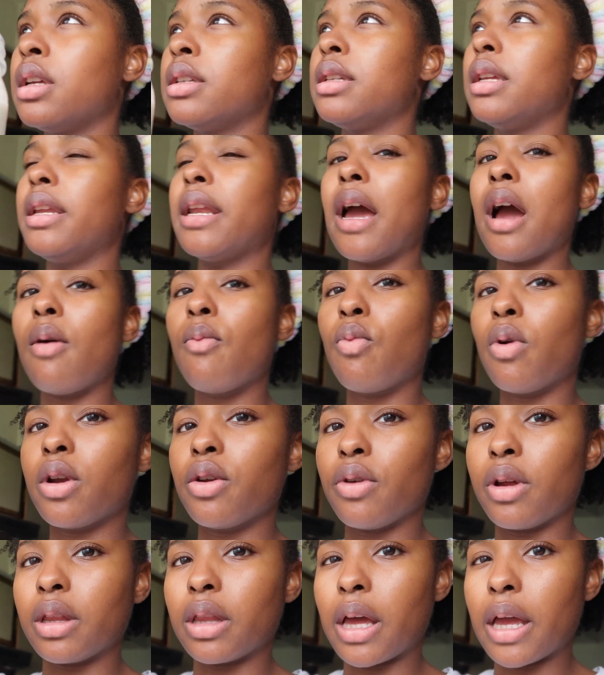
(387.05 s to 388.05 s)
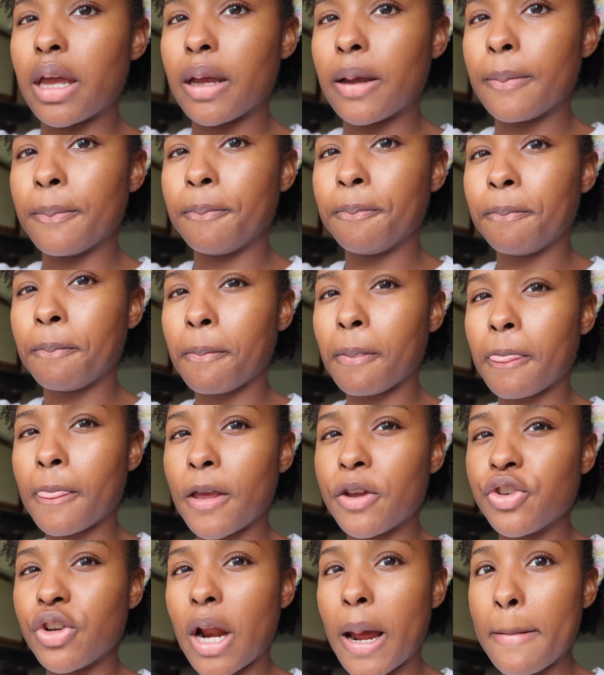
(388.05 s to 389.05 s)
See, now I'm wondering, like,
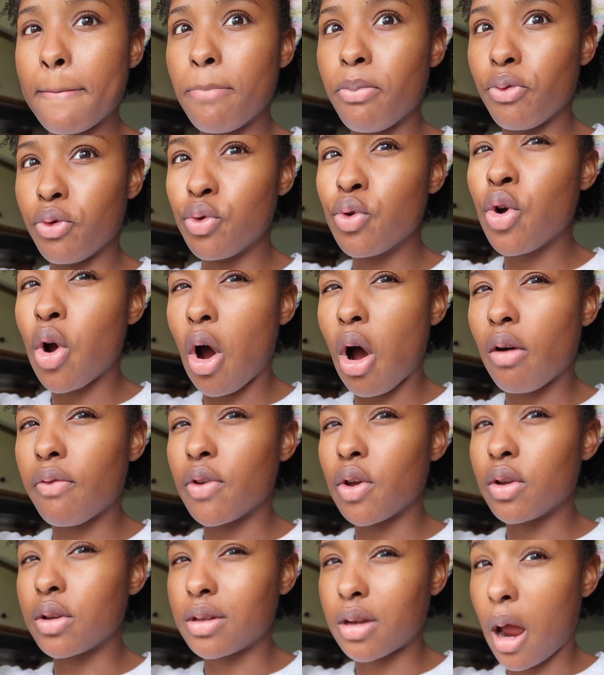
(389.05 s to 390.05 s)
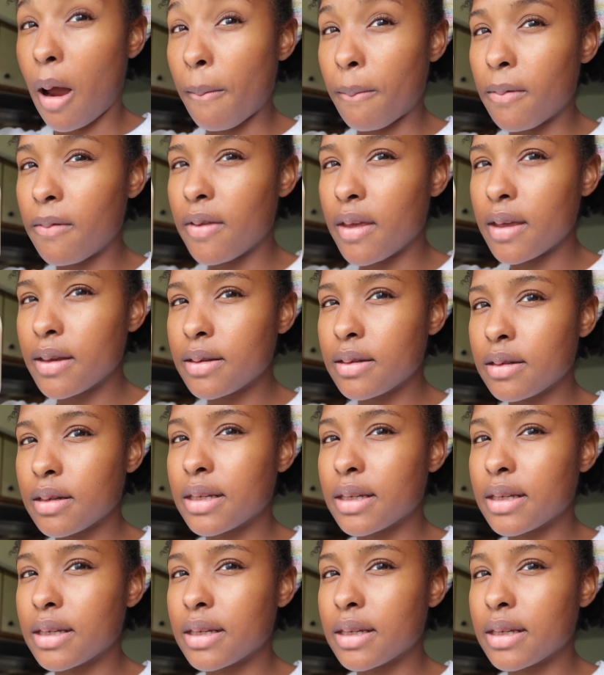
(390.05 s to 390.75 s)
should I brew coffee on top of this?